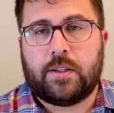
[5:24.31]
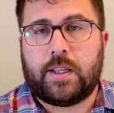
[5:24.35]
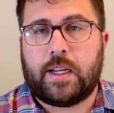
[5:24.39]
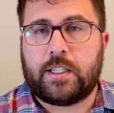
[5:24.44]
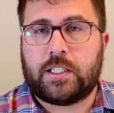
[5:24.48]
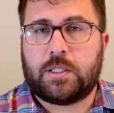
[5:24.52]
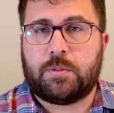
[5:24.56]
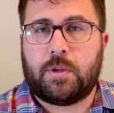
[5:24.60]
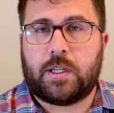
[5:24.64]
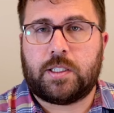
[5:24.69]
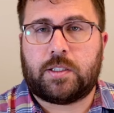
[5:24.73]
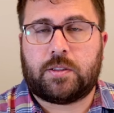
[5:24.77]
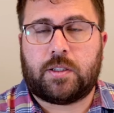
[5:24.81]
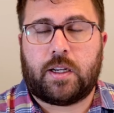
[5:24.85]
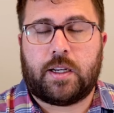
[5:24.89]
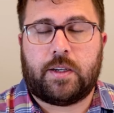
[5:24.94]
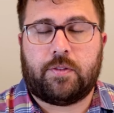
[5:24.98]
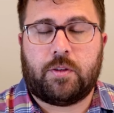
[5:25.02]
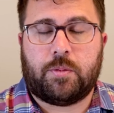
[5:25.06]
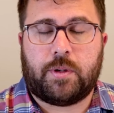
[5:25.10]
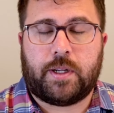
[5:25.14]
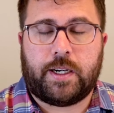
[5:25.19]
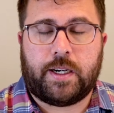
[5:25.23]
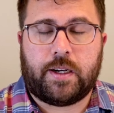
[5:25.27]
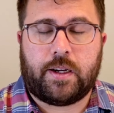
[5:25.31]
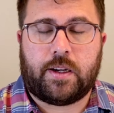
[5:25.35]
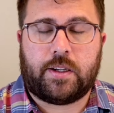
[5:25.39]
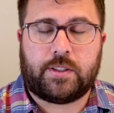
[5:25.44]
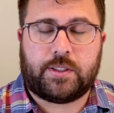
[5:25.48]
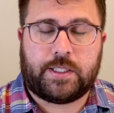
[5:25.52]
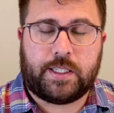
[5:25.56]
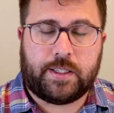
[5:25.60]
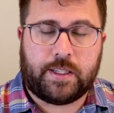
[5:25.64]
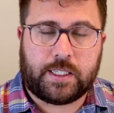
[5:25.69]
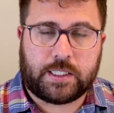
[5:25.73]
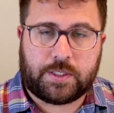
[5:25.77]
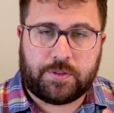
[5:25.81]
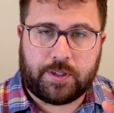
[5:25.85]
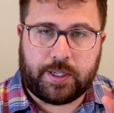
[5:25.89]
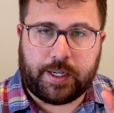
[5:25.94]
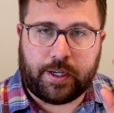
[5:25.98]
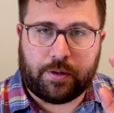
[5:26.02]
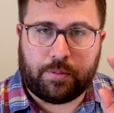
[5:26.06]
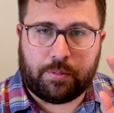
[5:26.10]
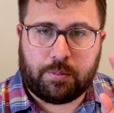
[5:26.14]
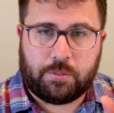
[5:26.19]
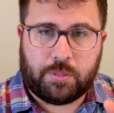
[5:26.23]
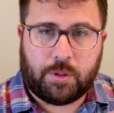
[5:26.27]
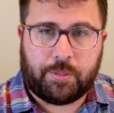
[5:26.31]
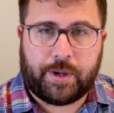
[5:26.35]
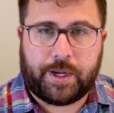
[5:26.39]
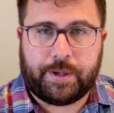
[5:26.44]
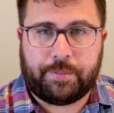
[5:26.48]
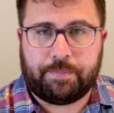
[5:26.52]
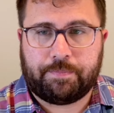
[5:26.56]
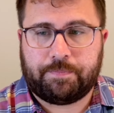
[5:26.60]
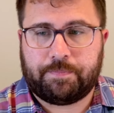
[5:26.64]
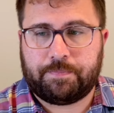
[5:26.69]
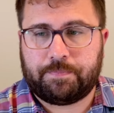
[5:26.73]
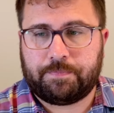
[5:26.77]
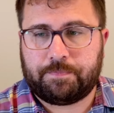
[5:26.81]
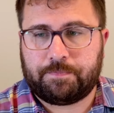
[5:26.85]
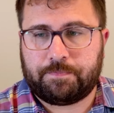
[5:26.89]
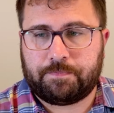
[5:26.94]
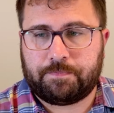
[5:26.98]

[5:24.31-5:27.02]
Thanks so much, everybody. I'll see you in the next video. Bye bye.